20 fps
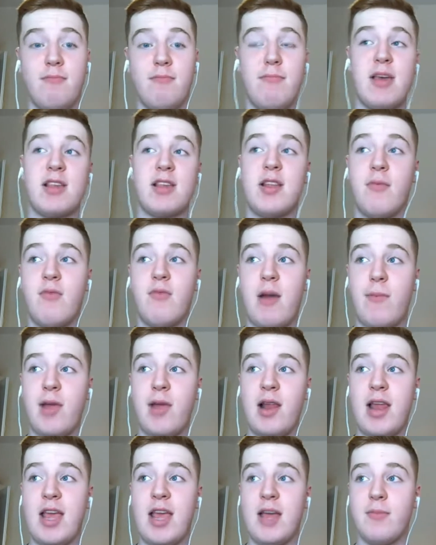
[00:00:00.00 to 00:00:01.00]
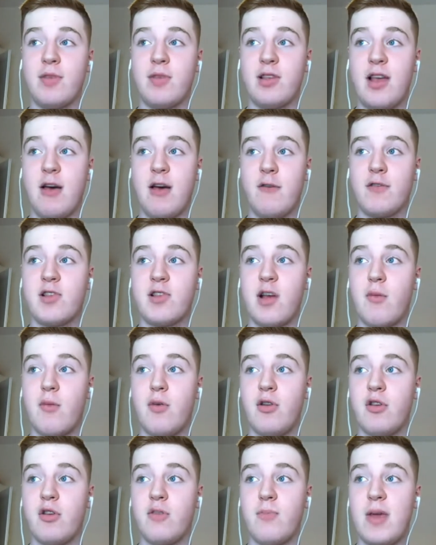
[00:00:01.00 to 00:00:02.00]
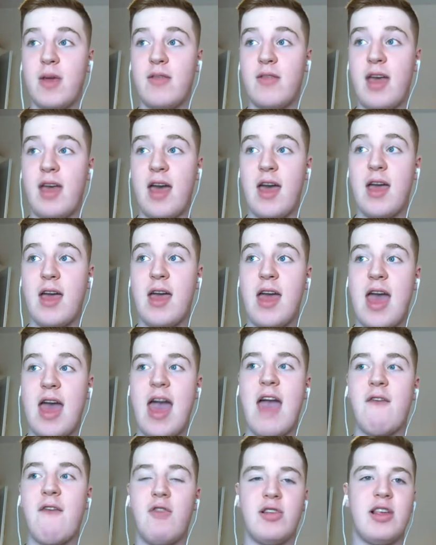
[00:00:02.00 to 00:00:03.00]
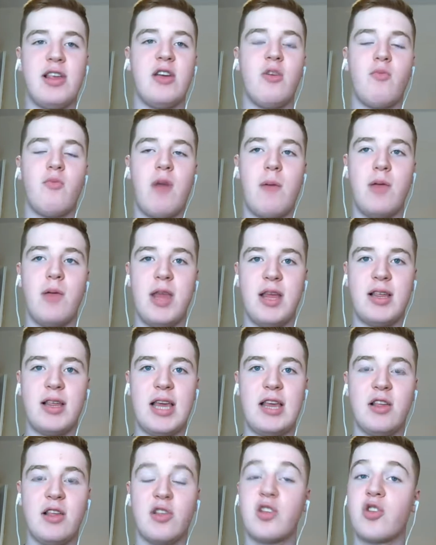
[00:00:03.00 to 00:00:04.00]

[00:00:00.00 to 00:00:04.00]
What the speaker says: Mr. Premier League himself, someone who's been there every single Premier League season,